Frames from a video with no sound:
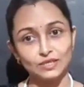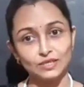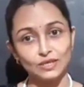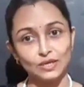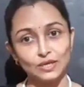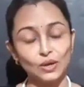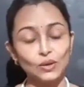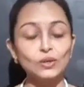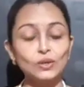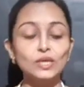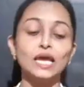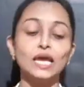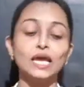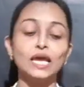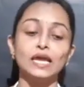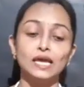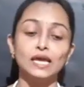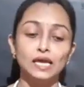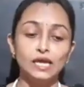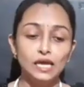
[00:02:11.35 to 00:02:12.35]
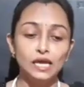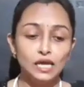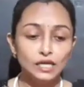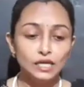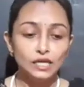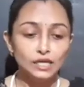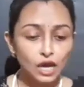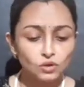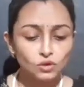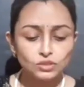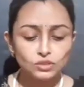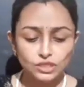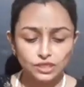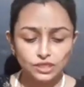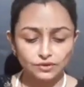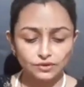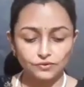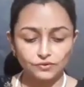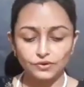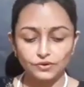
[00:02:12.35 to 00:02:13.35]
Okay, now
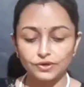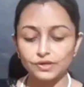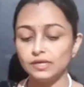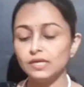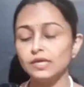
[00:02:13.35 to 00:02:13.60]
children,